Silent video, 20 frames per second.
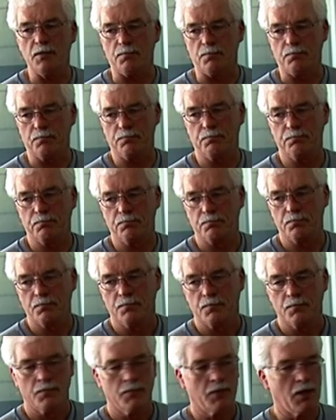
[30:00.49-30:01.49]

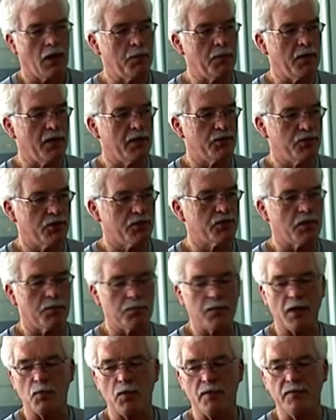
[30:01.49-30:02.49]
I mean, it's just something that